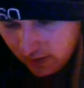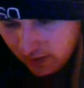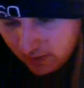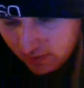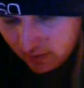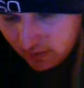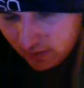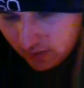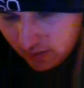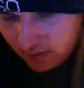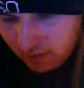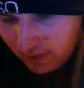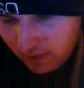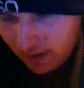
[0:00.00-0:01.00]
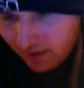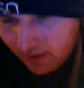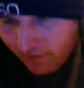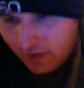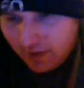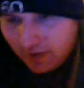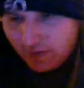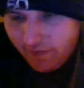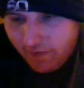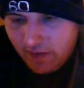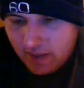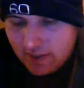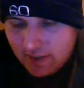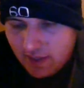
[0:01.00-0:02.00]
the turn you activate this
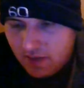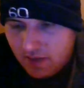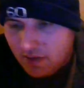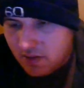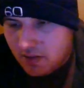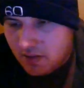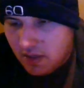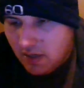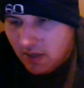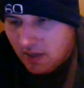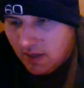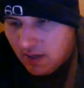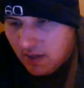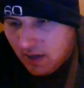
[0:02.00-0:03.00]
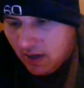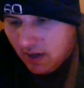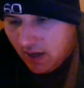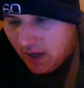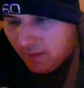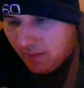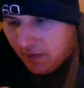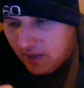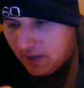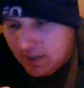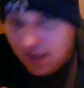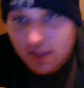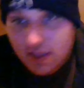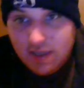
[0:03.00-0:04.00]
effect. This kind of dog shit. But
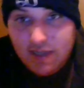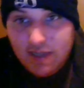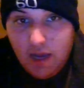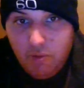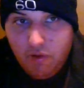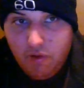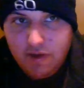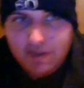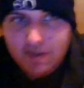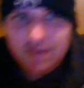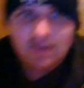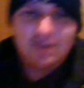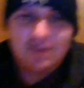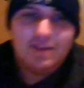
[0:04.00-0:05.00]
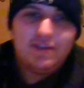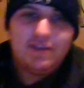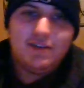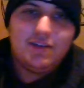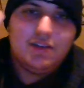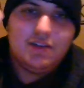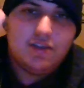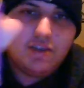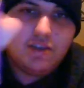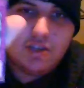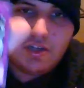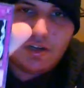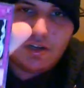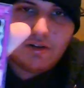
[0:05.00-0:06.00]
check this out, boys.
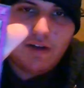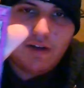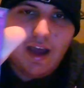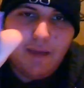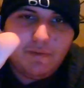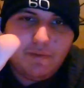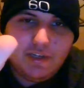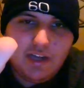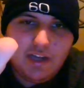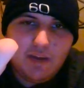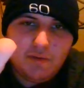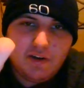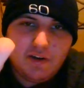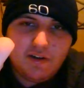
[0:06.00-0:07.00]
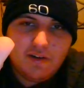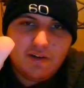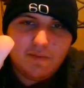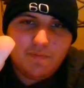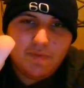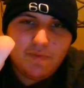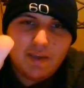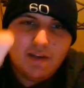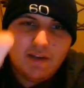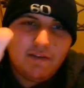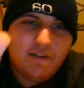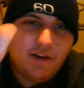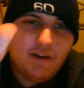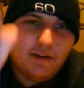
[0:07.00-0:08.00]
Trap Jammer.
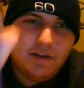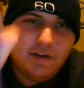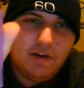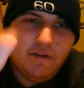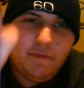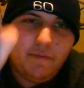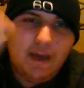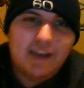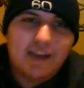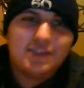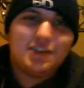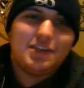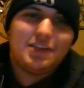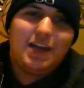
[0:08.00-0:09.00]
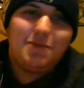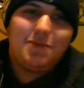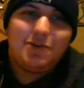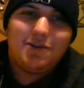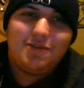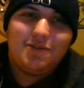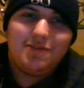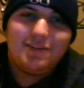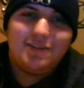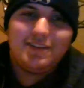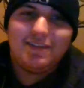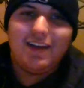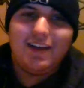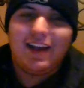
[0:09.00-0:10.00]
We all know of Magic Jammer.
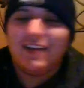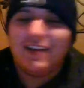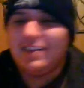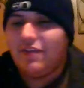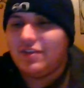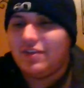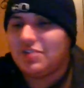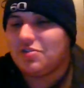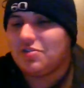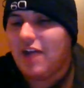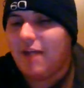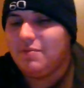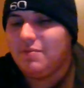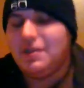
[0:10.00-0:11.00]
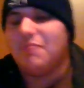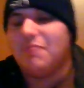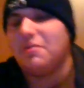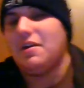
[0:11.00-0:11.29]
So I guess I have a Trap Jammer